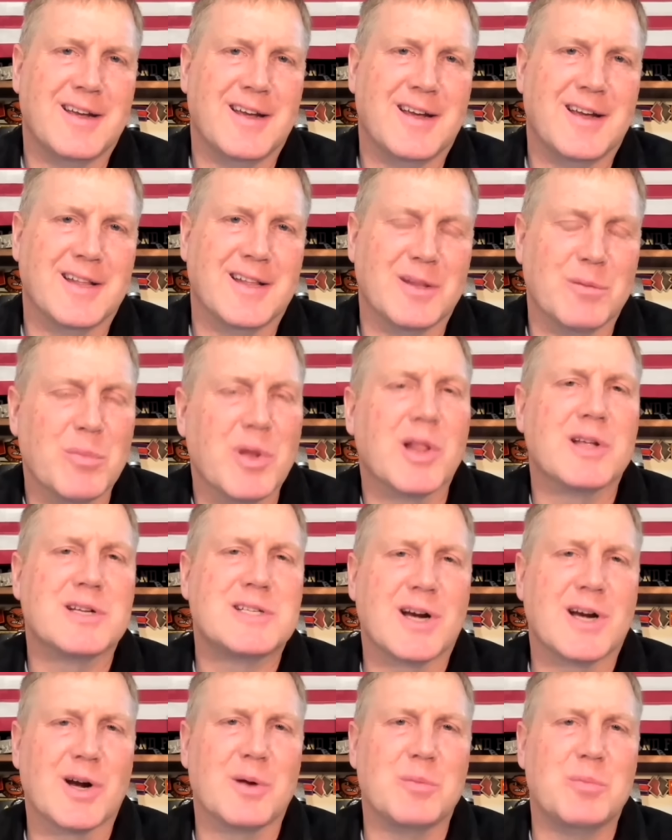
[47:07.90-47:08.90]

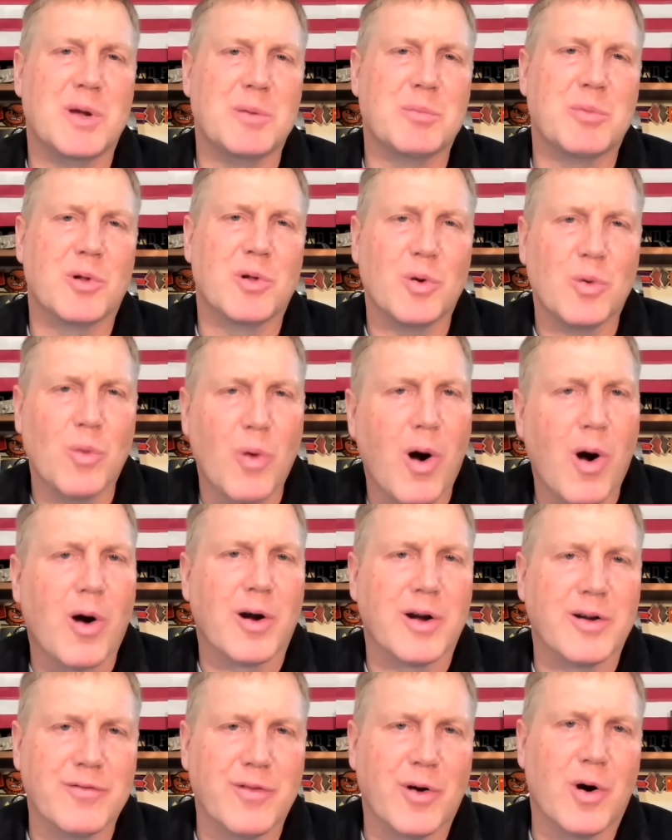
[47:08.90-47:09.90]
military people who
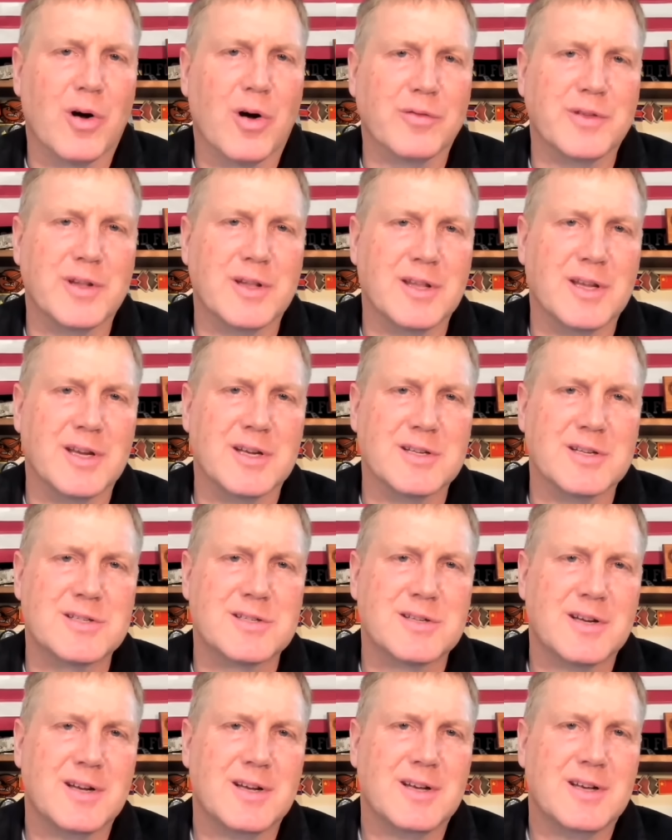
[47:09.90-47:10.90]
are involved in
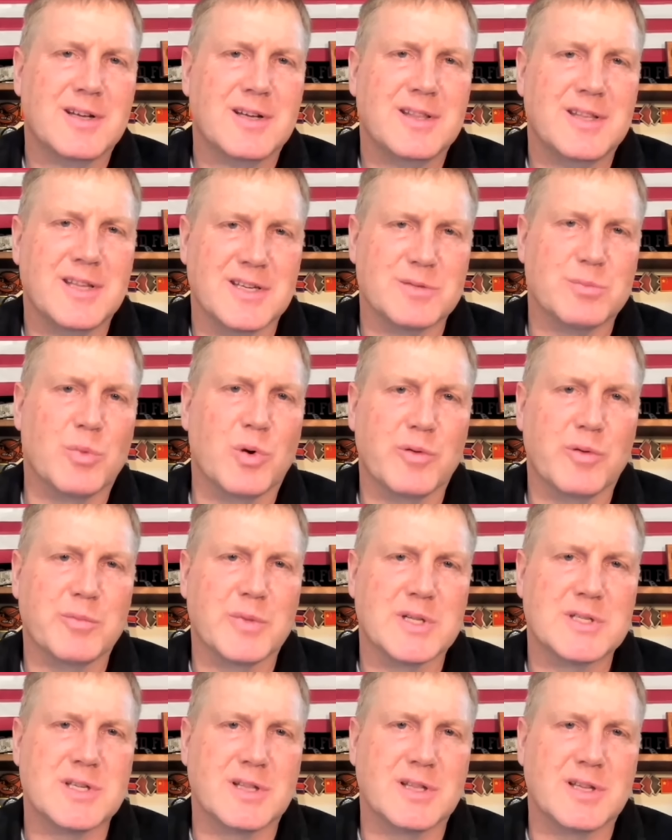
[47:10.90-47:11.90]
these
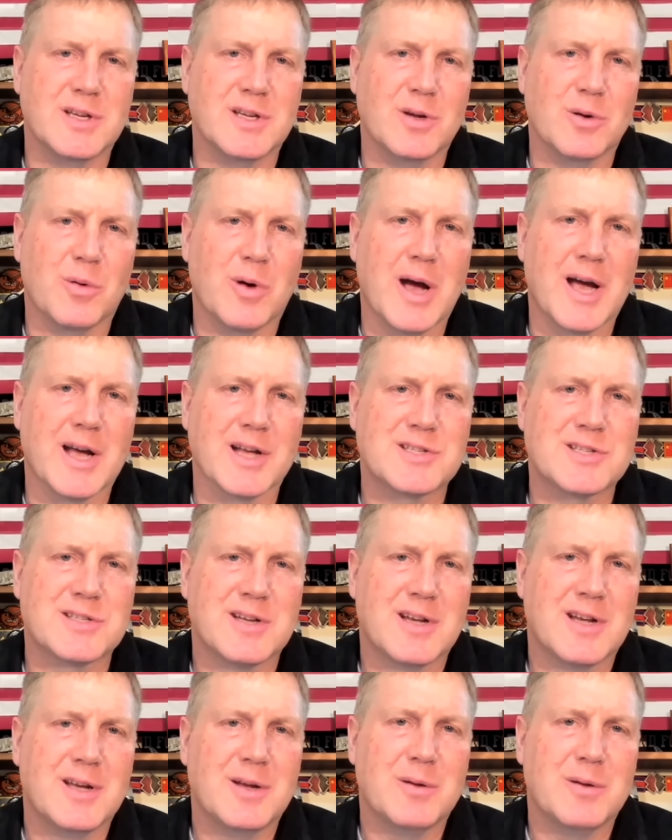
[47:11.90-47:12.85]
movements in the U.S.,